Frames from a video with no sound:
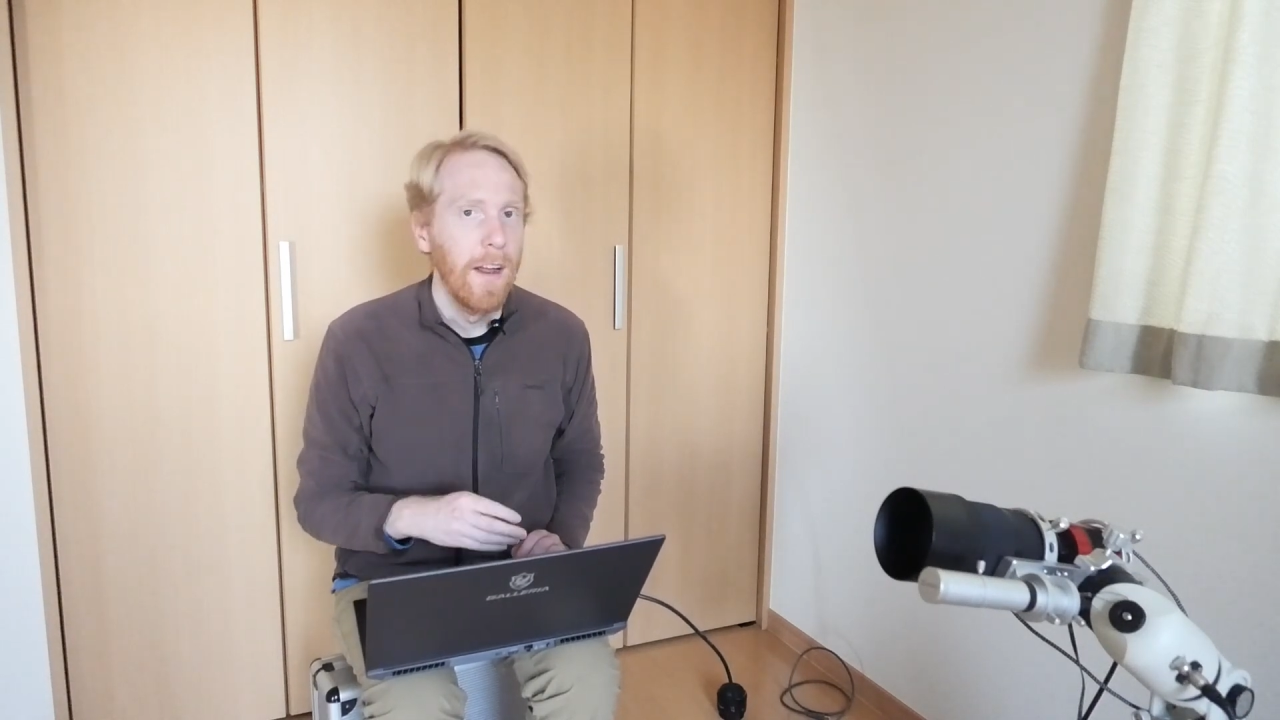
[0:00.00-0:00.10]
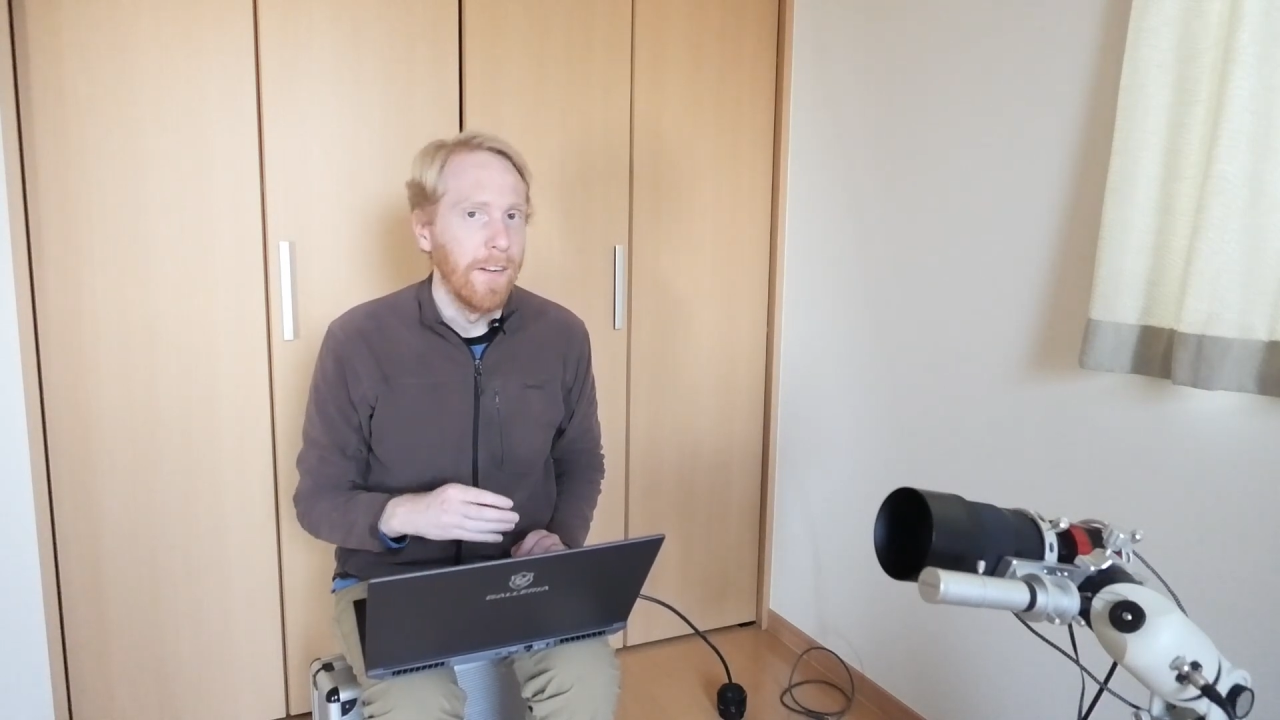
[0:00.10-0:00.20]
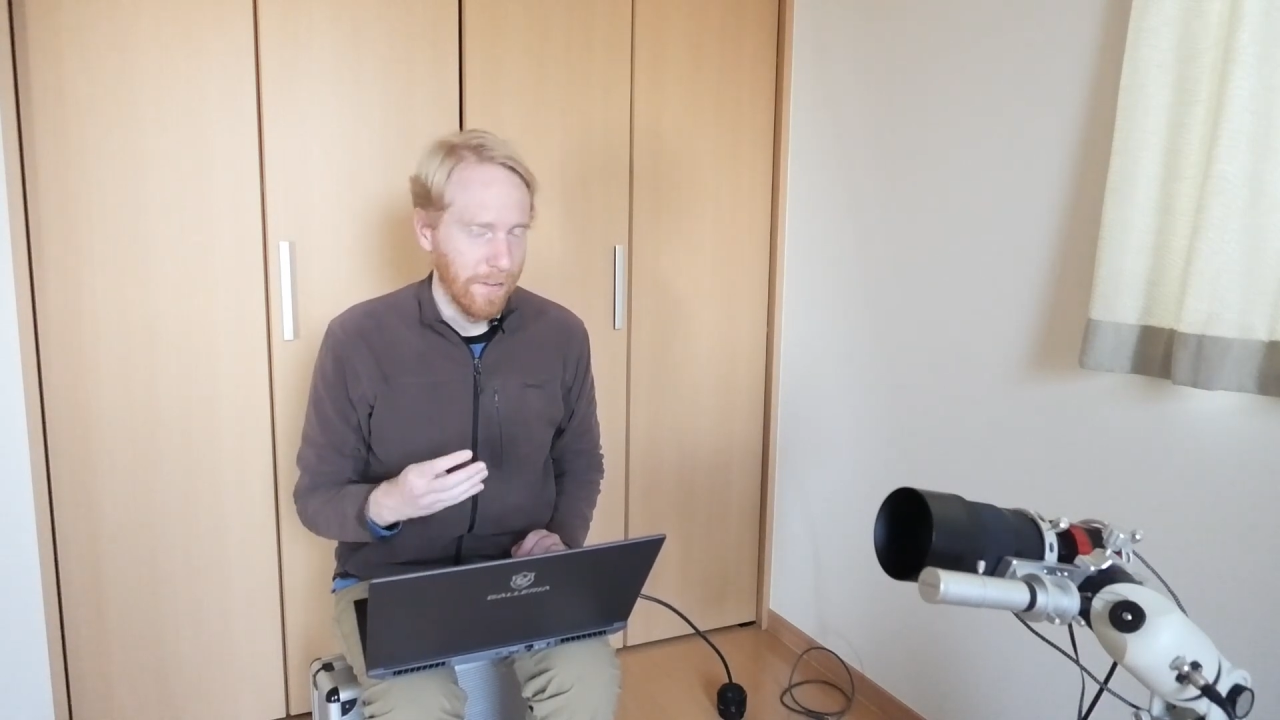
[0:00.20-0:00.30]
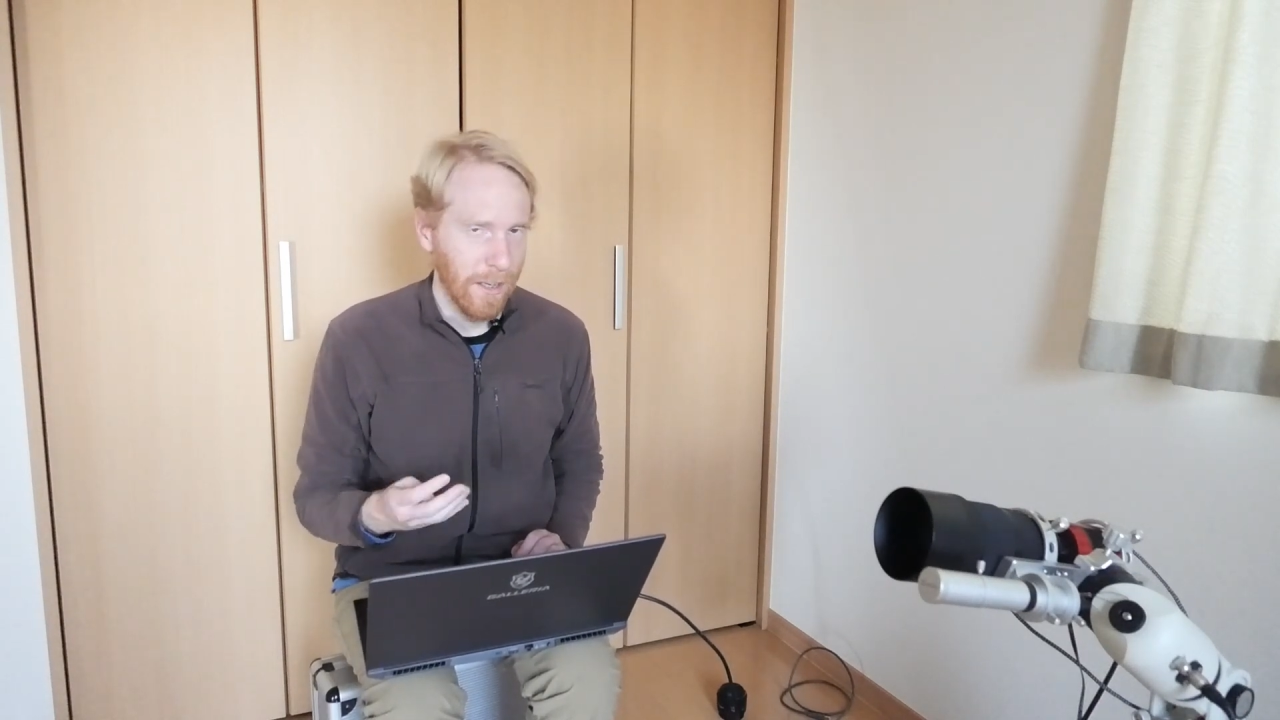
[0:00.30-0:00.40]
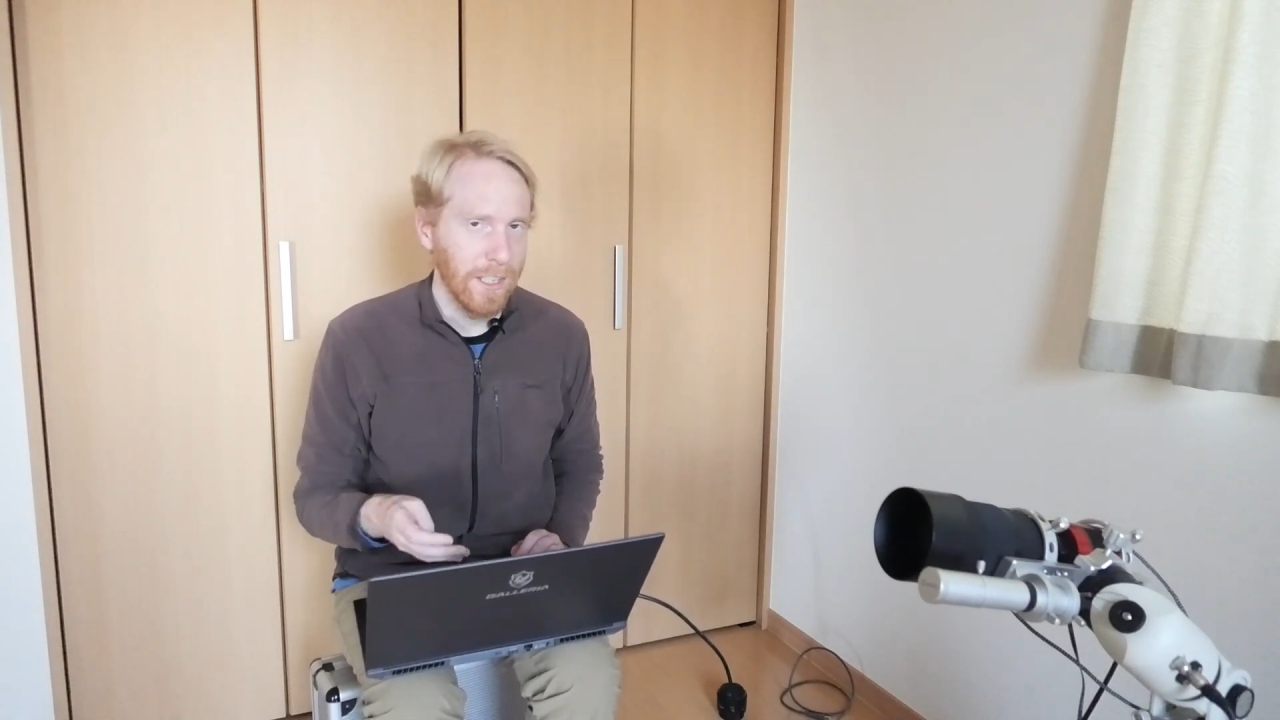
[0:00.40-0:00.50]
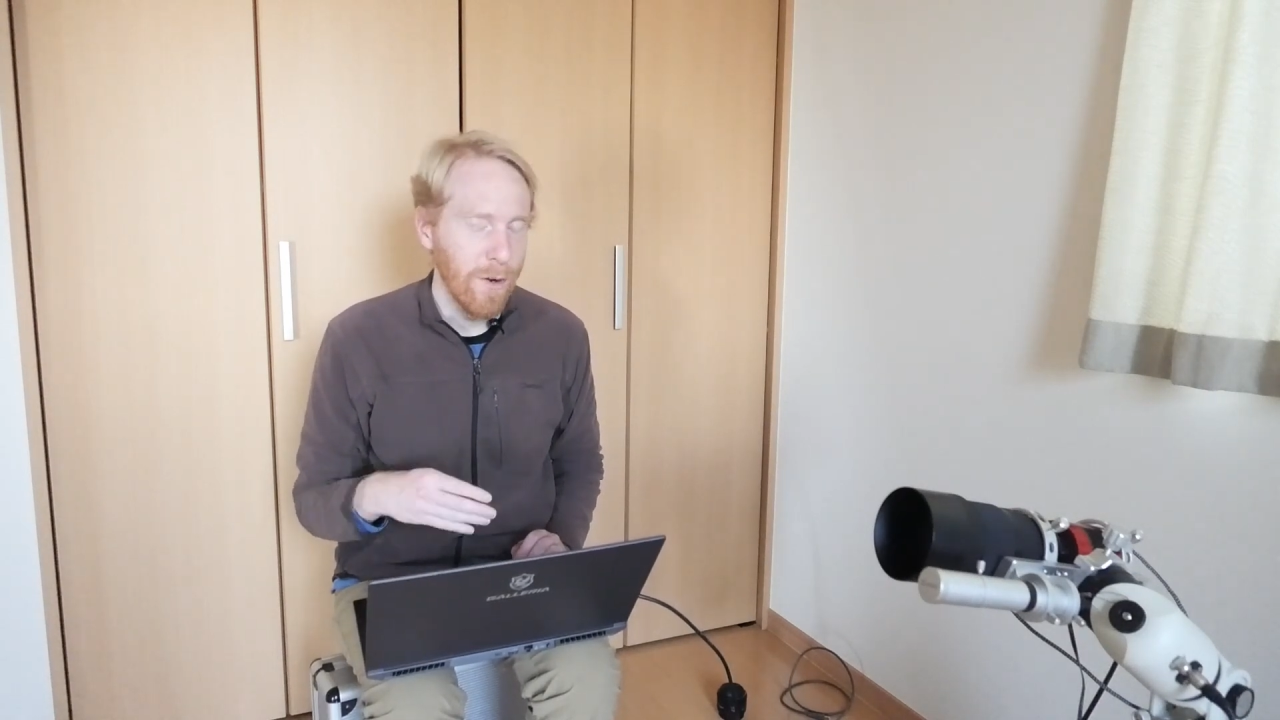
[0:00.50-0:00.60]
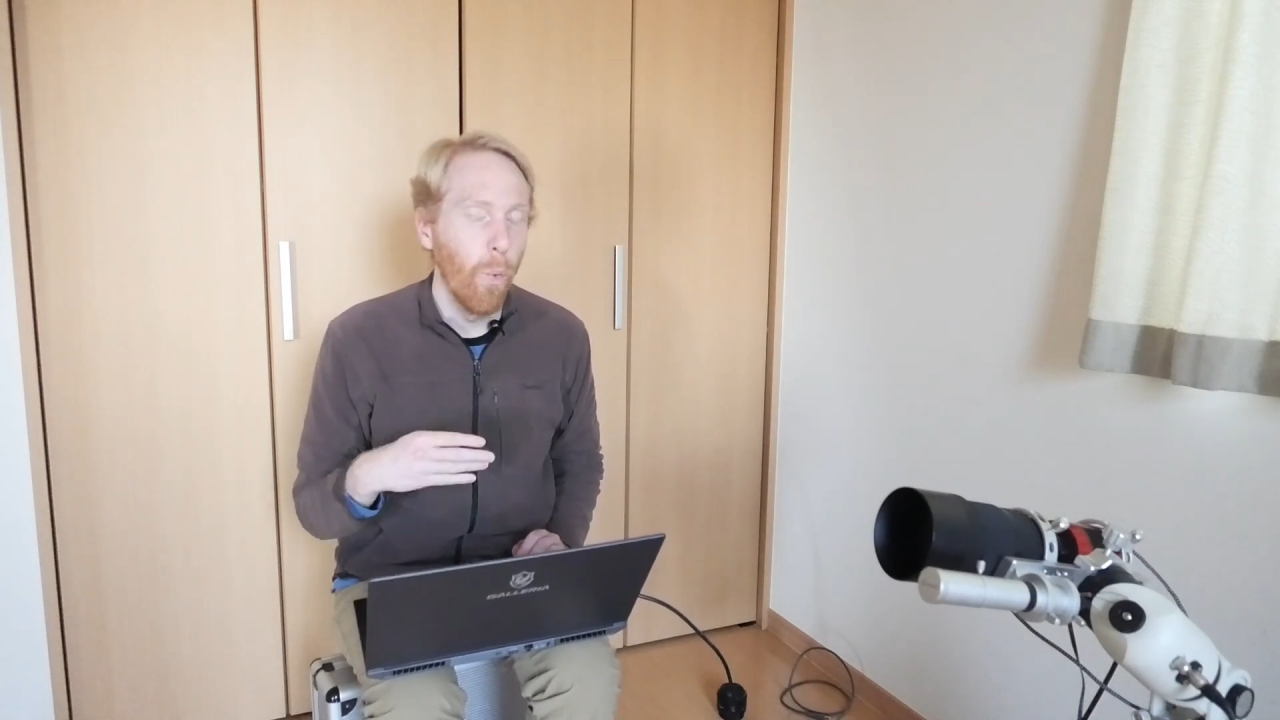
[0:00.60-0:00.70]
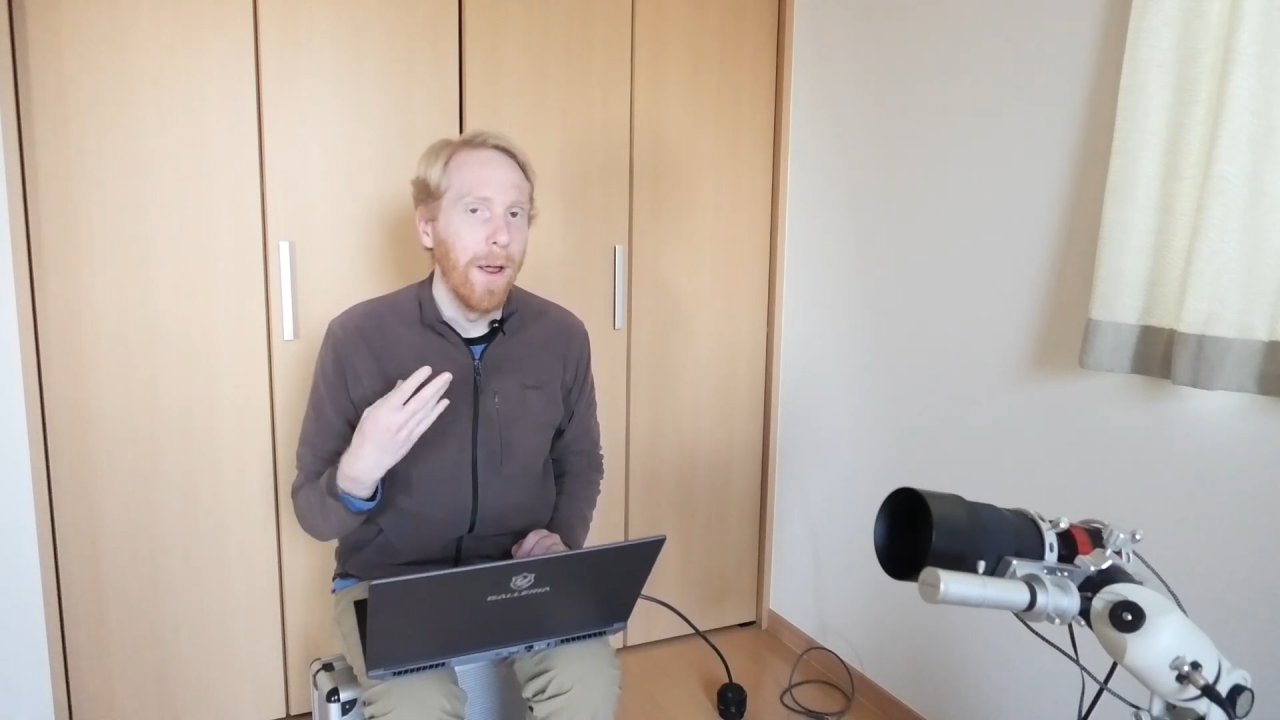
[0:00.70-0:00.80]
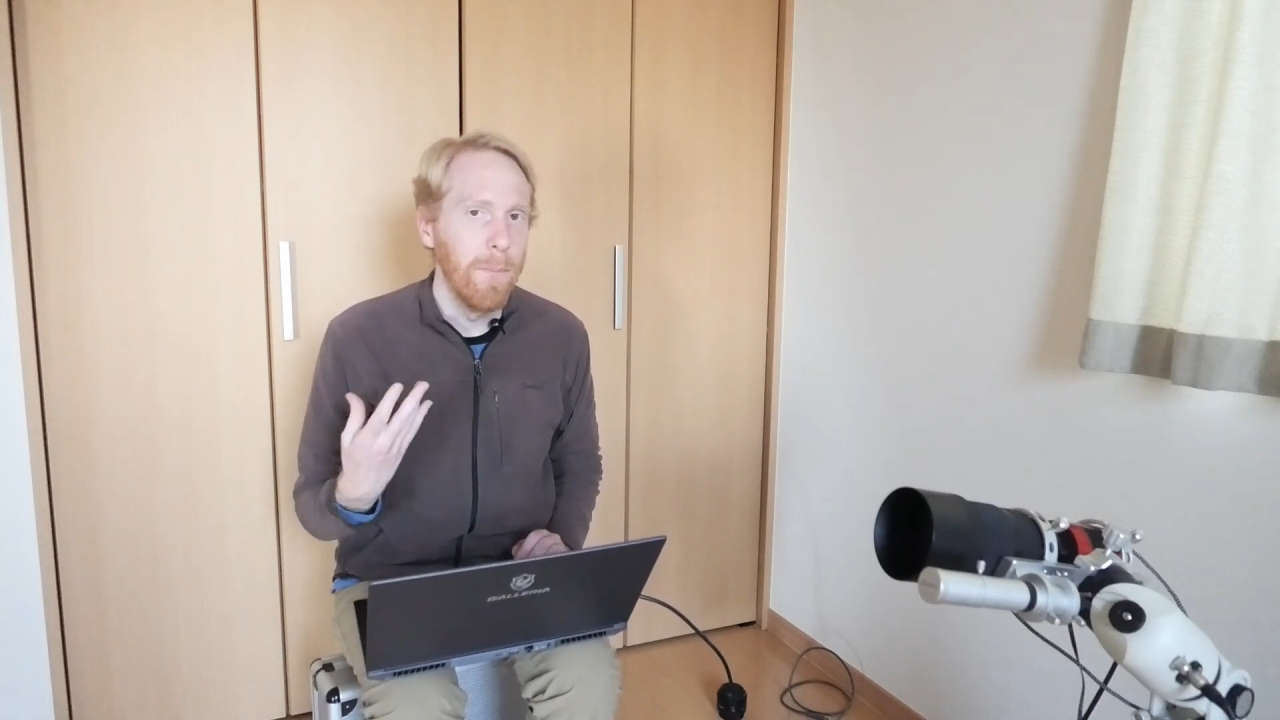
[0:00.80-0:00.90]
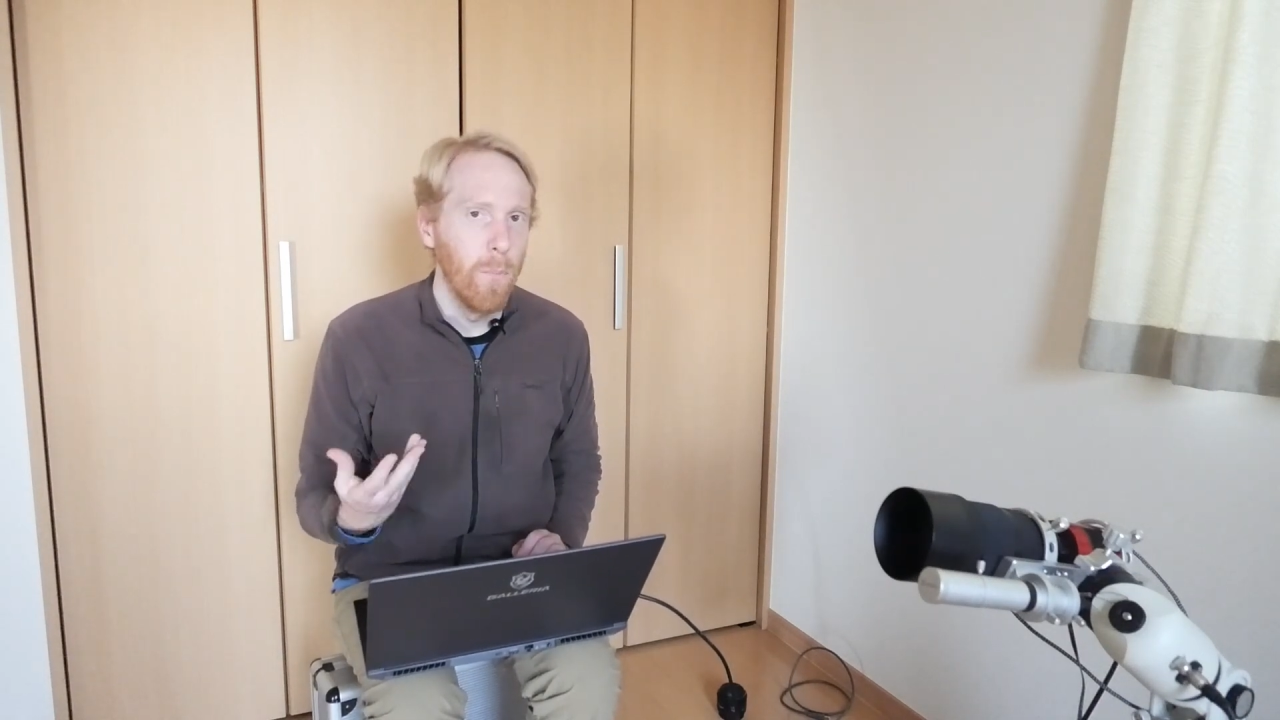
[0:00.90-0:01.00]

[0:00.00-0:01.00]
There's actually one